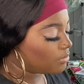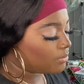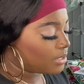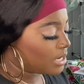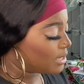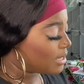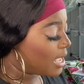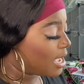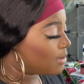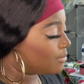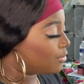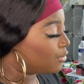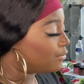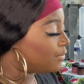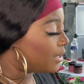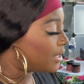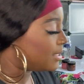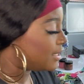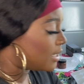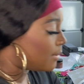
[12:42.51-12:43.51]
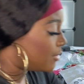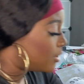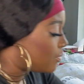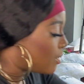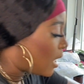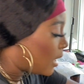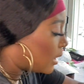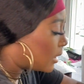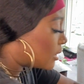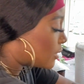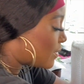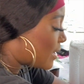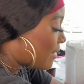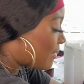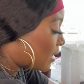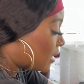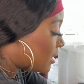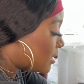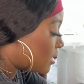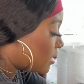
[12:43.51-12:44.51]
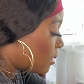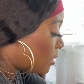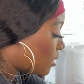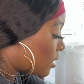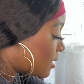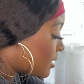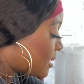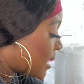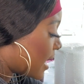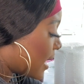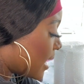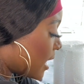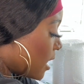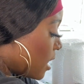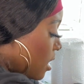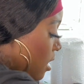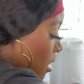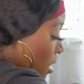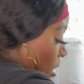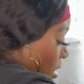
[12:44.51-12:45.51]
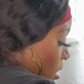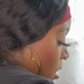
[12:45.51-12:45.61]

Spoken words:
we're not liable for any damaged products. We have it listed on our site,